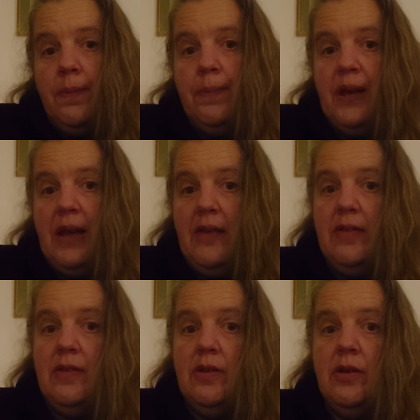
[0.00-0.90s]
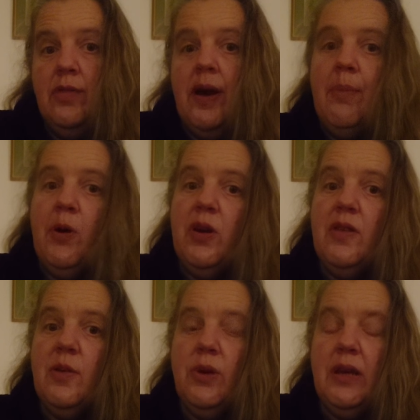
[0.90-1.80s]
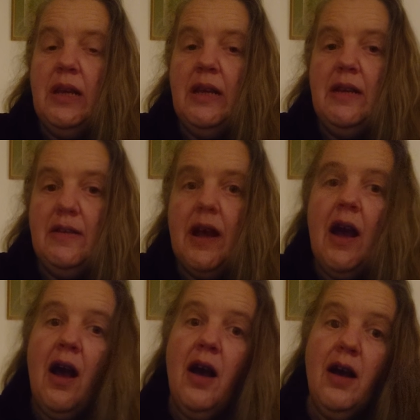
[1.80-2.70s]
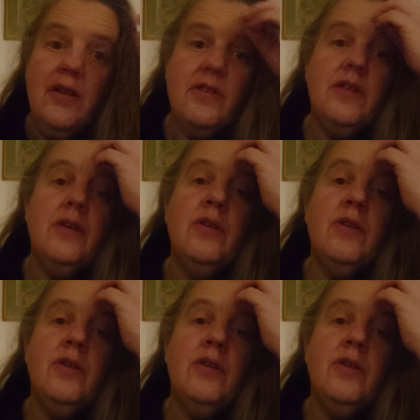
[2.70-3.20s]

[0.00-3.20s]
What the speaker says: piece of our body that we need is our heart,